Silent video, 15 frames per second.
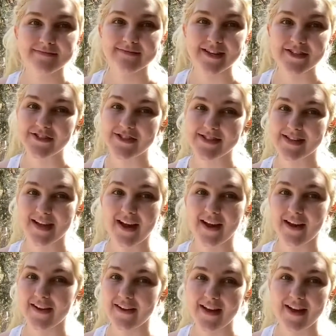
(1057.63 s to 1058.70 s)
Like, she doesn't
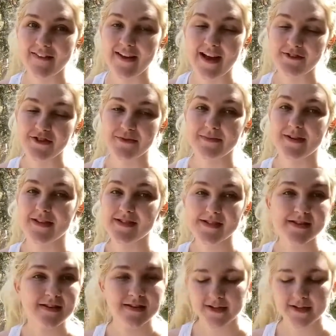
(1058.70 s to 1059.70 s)
care how cheap it is.